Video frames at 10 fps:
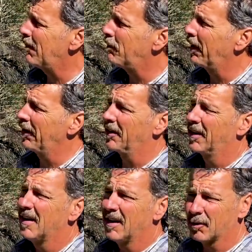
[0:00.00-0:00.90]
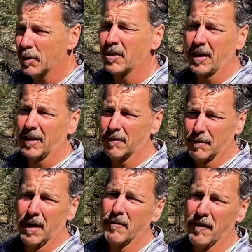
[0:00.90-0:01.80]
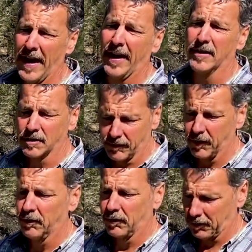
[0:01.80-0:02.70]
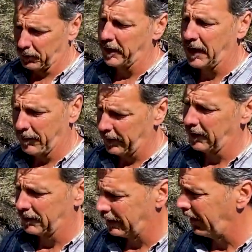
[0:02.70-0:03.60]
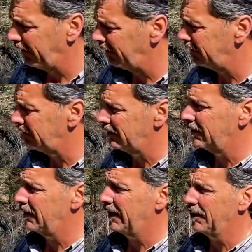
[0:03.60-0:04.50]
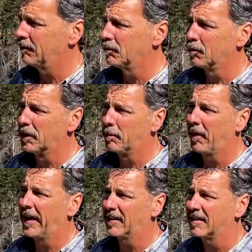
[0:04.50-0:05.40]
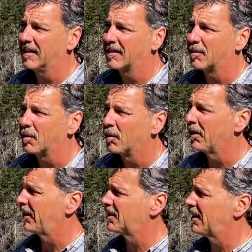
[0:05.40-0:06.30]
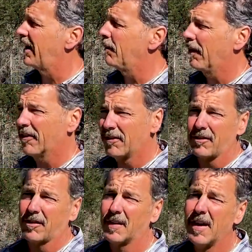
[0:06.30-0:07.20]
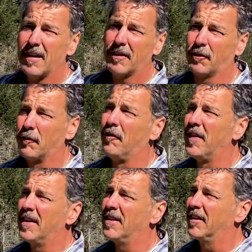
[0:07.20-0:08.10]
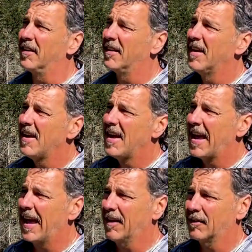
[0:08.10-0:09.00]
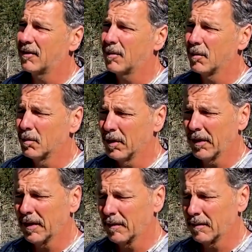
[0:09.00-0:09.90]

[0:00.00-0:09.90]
burned. So we took advantage of those three coming together and, and replanted this. And we're really excited about it. This is, this vineyard has has really